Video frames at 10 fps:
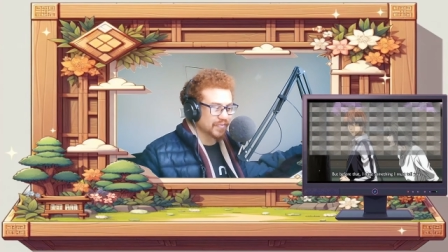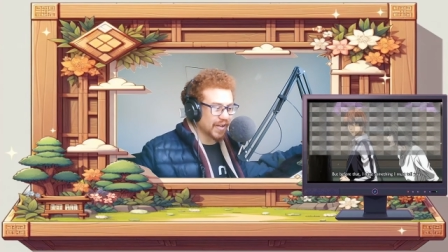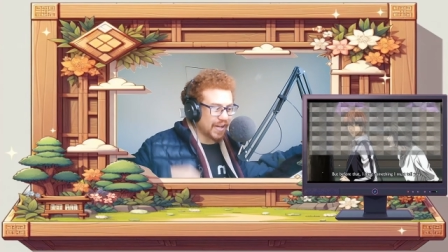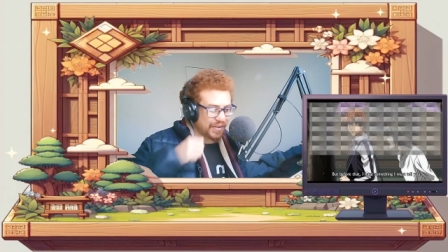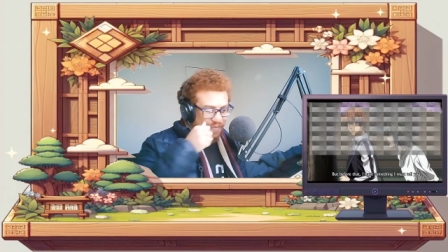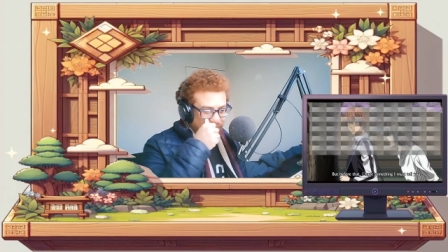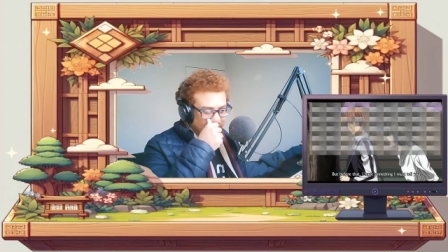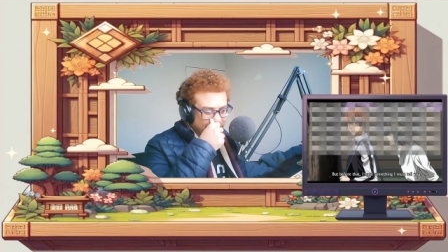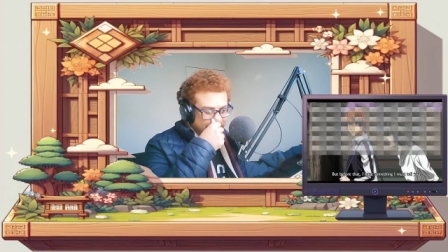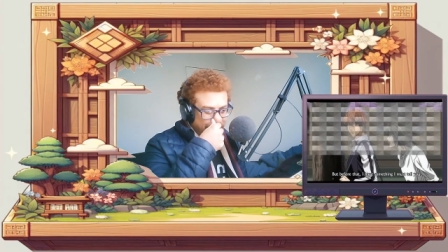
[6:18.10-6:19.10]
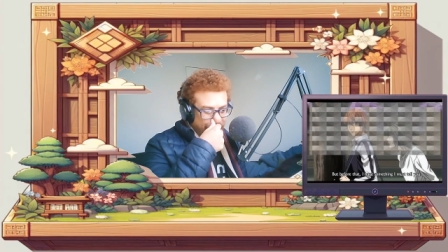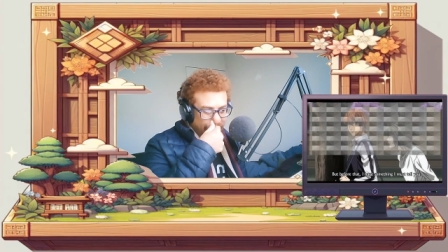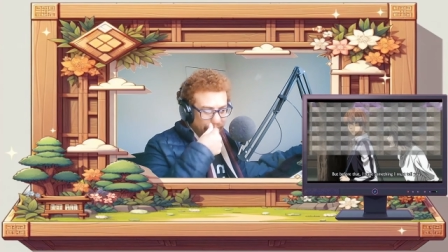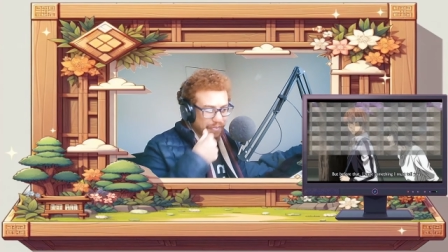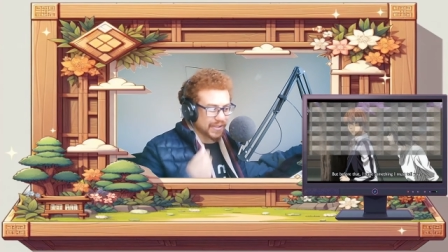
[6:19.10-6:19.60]
I have
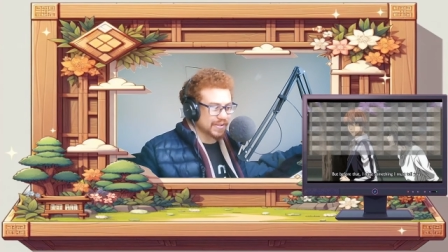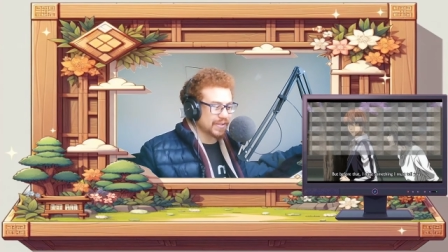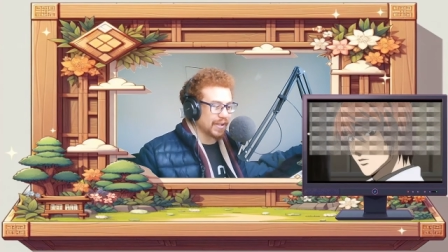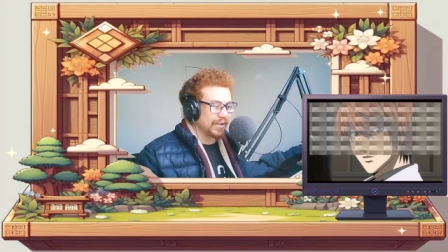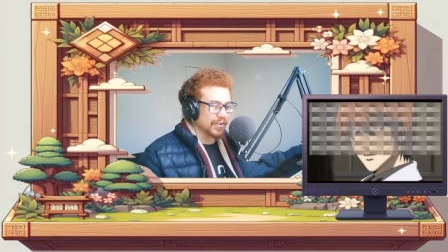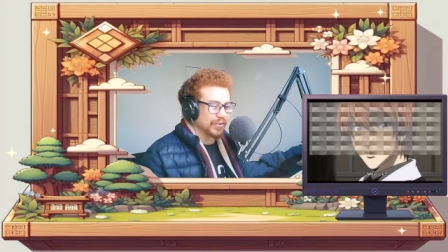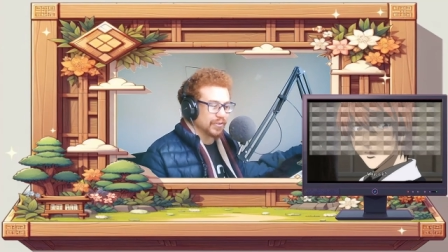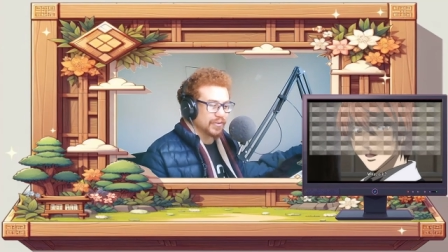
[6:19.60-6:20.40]
something I must tell you.